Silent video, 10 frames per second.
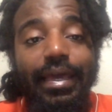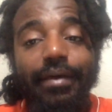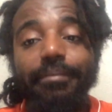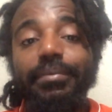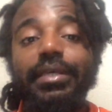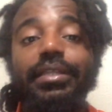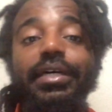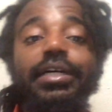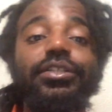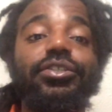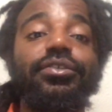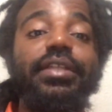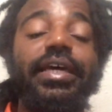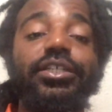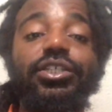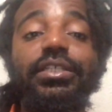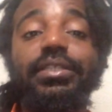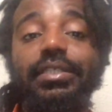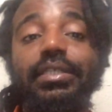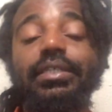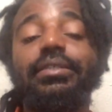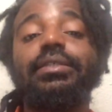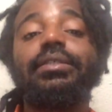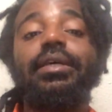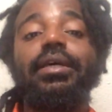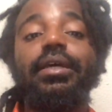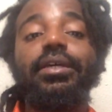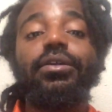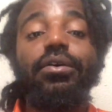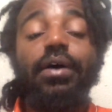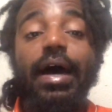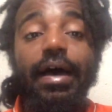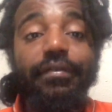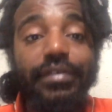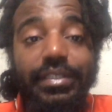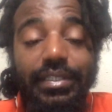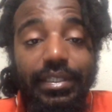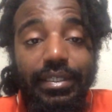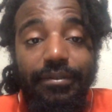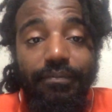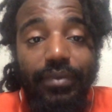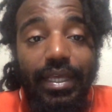and be the hunter that she sees, you know, obviously.